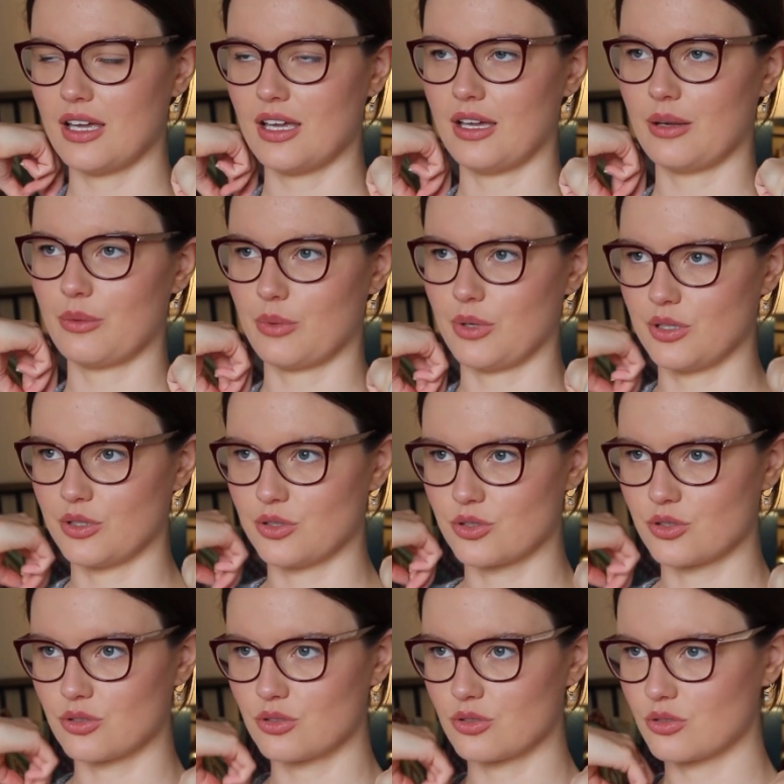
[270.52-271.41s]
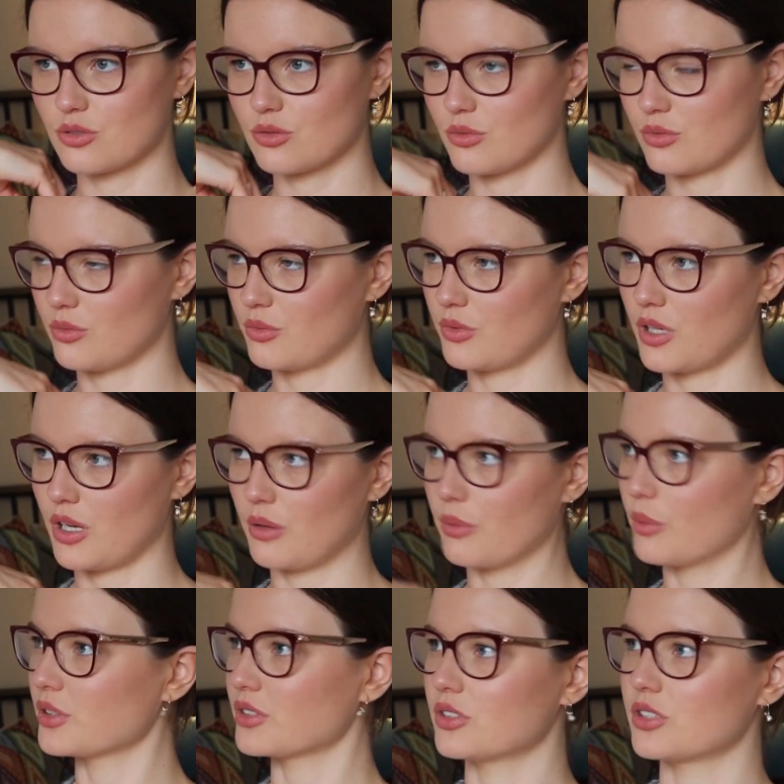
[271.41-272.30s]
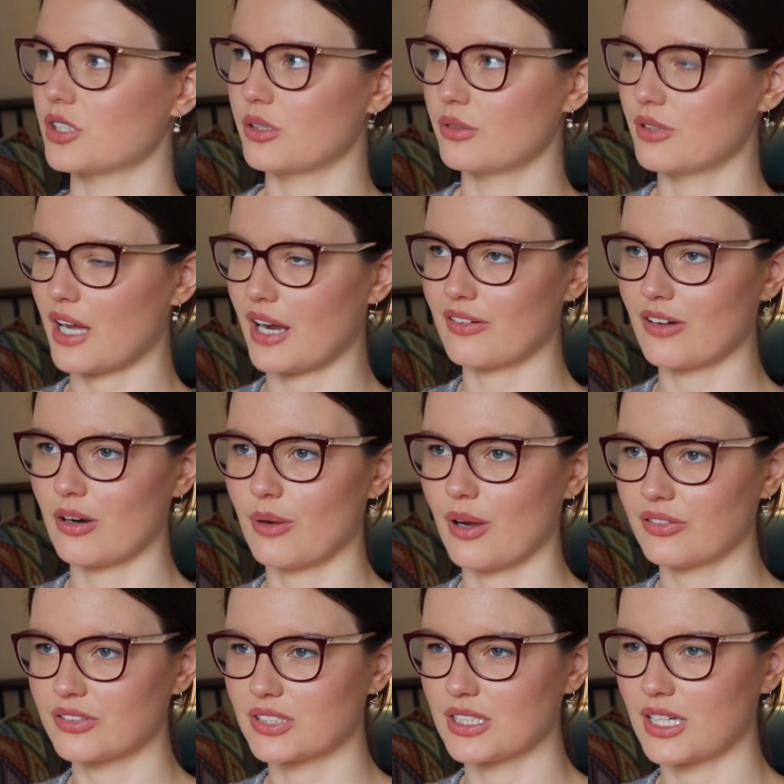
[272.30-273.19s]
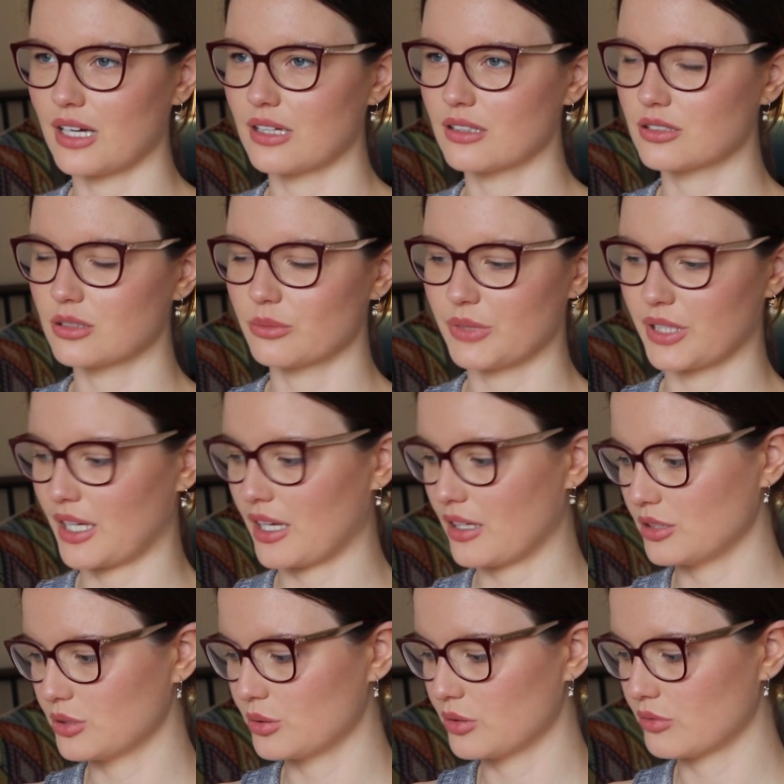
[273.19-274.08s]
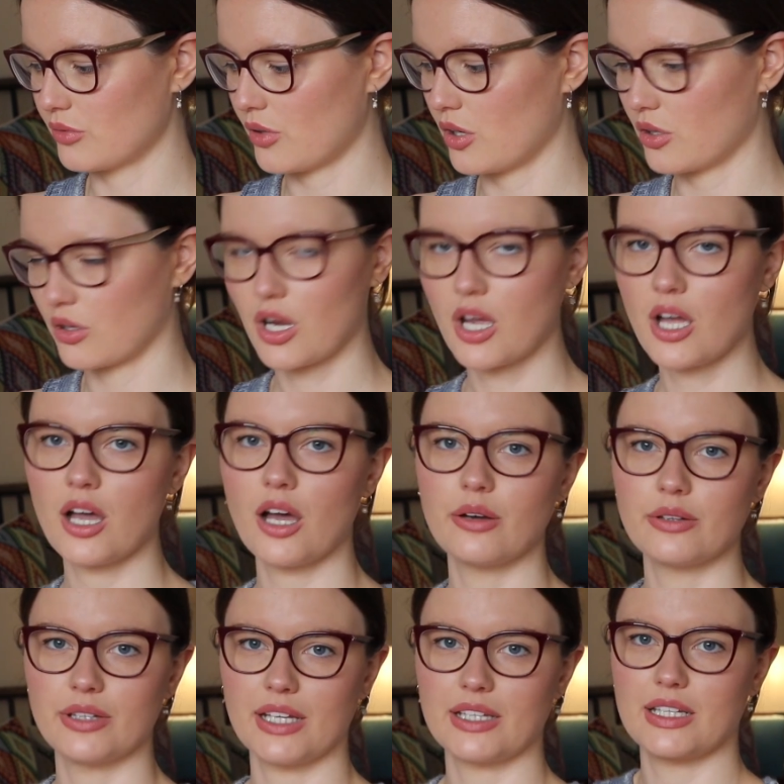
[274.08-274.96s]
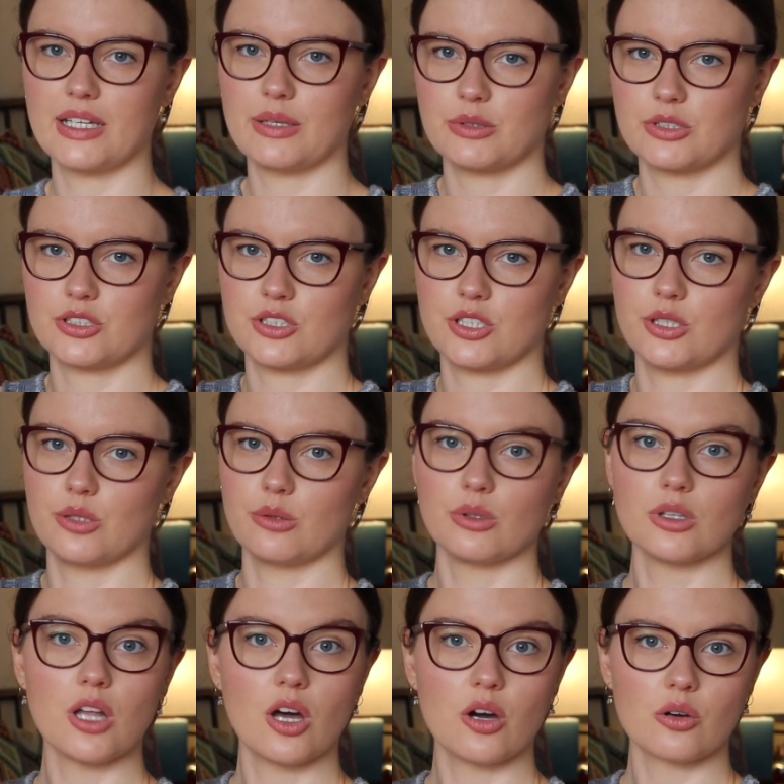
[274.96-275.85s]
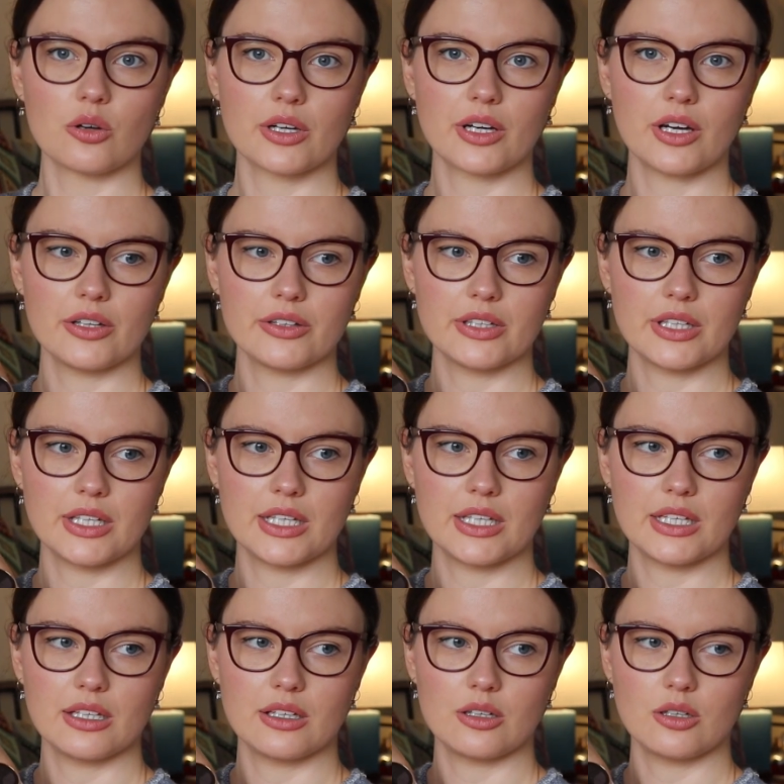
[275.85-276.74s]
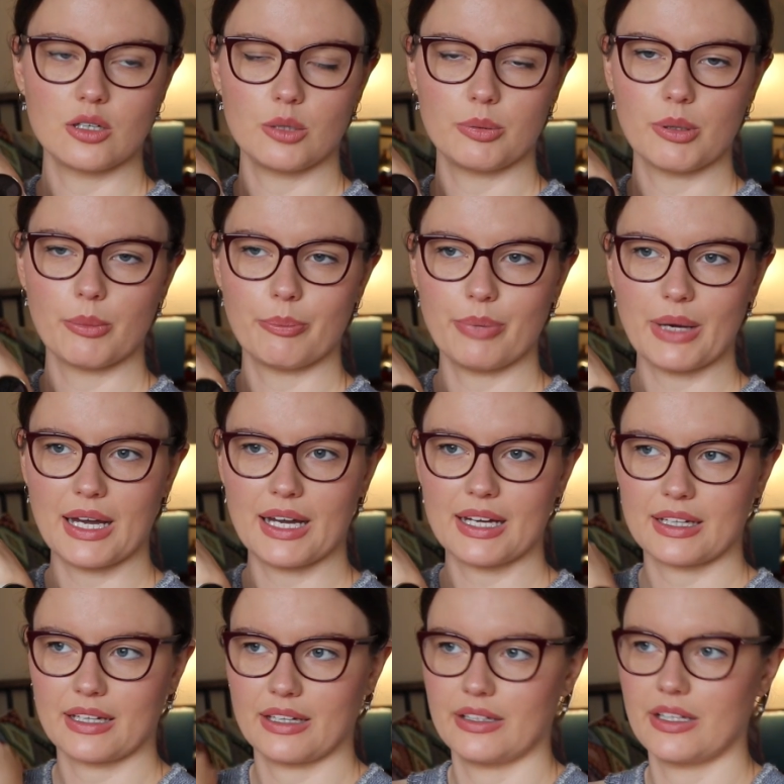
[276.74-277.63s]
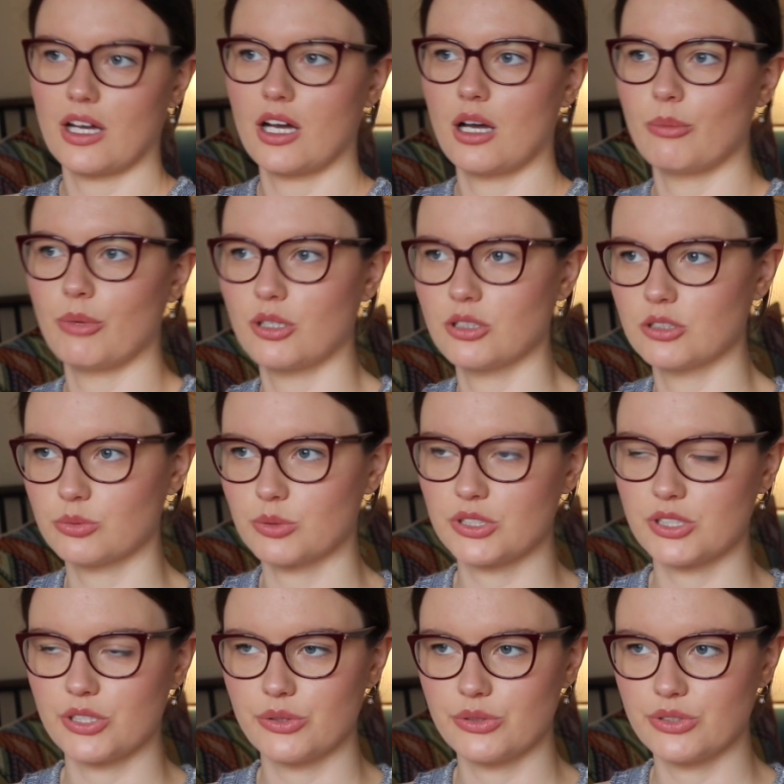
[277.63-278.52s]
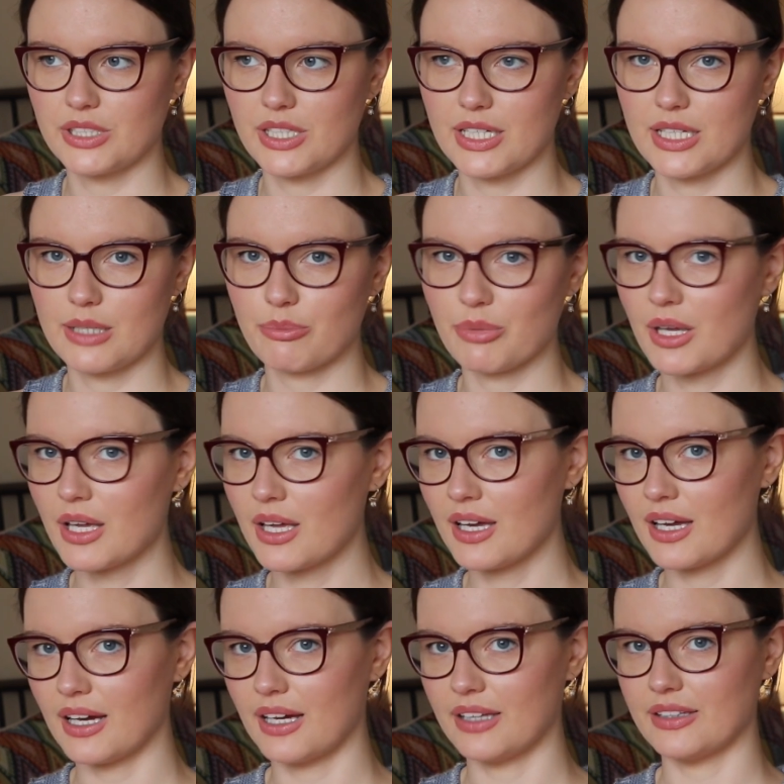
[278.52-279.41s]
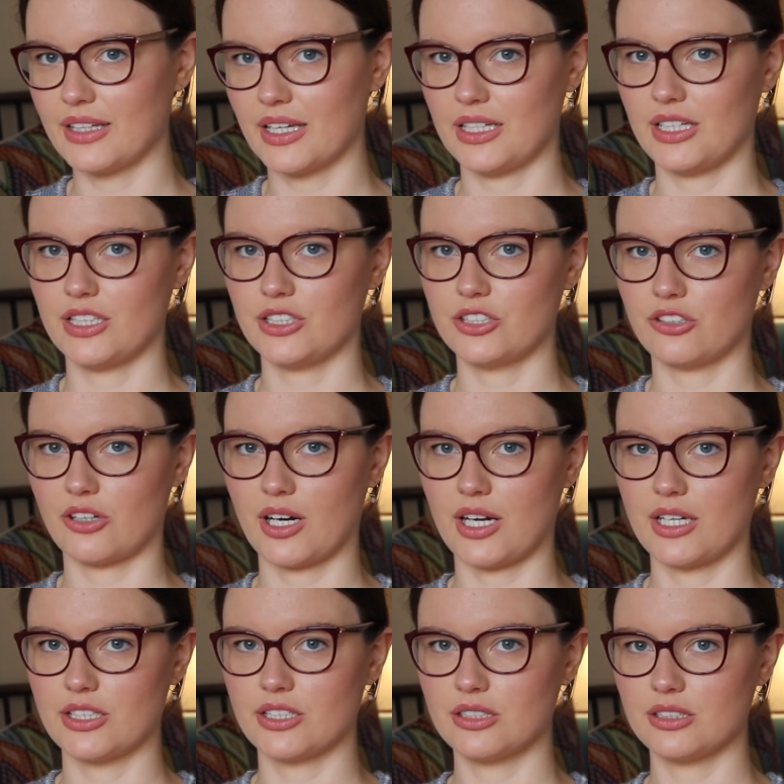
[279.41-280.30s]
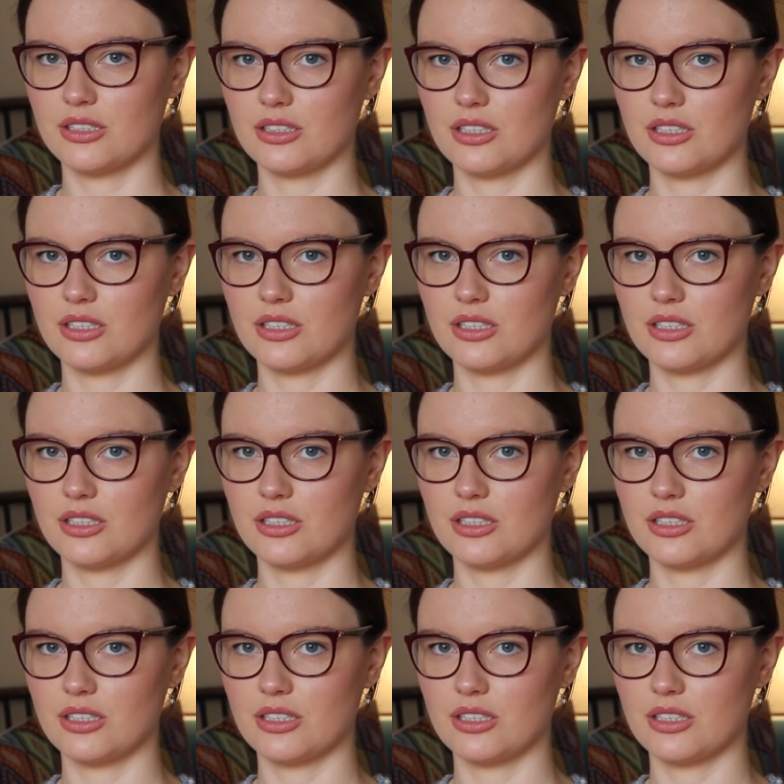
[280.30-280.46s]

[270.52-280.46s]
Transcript: it wasn't too narrow after that, something else was wrong. Oh, then it was too long on the upper back and the armholes were too deep, and then I tried